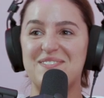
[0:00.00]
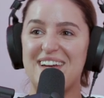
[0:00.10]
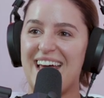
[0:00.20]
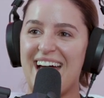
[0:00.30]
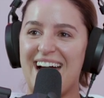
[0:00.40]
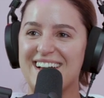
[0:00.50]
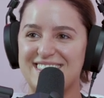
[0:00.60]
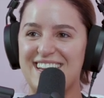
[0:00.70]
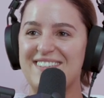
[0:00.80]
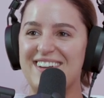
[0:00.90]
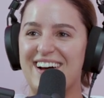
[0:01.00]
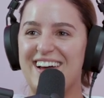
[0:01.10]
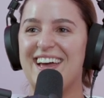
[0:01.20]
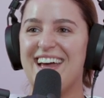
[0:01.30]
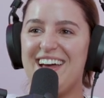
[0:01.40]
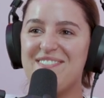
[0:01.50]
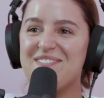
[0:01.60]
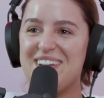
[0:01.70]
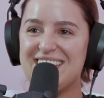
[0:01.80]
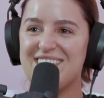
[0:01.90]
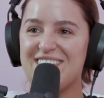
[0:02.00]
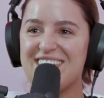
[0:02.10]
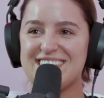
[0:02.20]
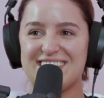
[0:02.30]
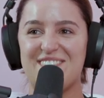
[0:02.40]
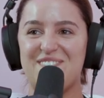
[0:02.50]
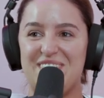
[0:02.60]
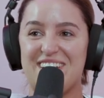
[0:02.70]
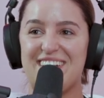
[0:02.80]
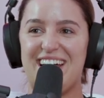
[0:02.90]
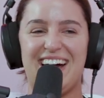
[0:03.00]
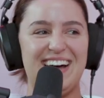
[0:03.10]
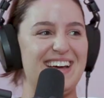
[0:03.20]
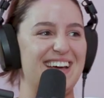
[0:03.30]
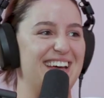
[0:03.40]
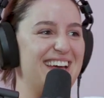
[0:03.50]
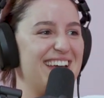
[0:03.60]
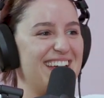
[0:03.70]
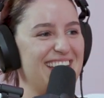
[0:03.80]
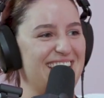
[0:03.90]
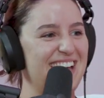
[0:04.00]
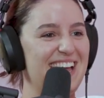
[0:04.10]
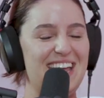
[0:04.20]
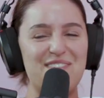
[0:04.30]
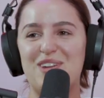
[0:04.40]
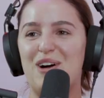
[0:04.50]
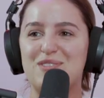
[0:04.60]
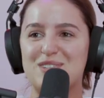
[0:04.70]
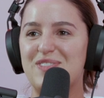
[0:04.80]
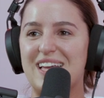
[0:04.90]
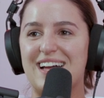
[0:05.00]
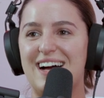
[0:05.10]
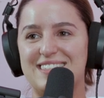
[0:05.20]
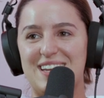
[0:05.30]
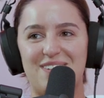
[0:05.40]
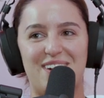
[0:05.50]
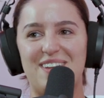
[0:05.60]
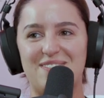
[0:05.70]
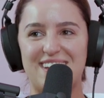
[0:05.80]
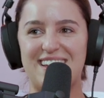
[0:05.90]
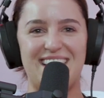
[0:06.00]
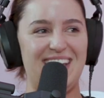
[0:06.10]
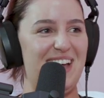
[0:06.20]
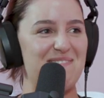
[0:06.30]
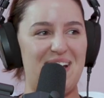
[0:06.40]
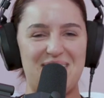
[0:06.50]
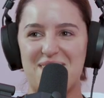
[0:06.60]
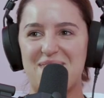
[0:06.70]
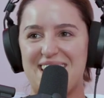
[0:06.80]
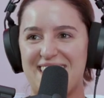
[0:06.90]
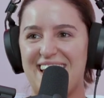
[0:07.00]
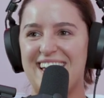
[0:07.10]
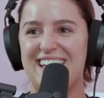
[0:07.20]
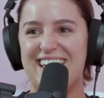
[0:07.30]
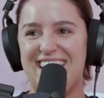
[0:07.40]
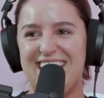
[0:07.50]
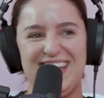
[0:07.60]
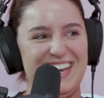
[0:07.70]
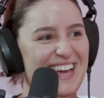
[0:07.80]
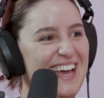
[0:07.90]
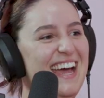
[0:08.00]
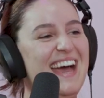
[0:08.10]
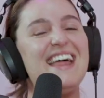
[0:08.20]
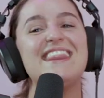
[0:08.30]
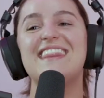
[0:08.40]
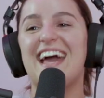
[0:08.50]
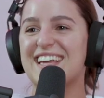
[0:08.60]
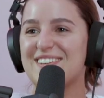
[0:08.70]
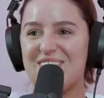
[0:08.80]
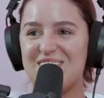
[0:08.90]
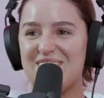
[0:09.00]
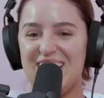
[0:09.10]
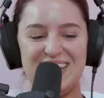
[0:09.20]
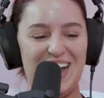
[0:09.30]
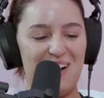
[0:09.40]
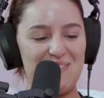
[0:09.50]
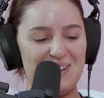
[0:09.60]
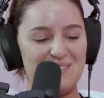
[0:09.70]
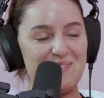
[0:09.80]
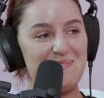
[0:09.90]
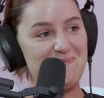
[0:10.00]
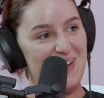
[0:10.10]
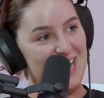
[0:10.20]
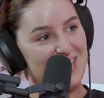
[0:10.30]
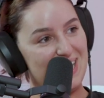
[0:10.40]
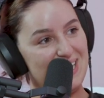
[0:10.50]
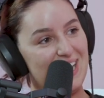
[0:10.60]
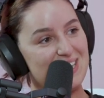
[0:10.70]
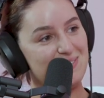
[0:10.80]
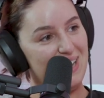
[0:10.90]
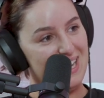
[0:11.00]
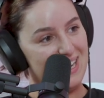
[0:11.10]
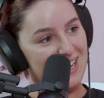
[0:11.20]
It could be at our house. You never know. But me and Lucas are going to figure it out. If not, we'll just fling cards at everyone and make our money there. Thank you, everyone. We will be back next week.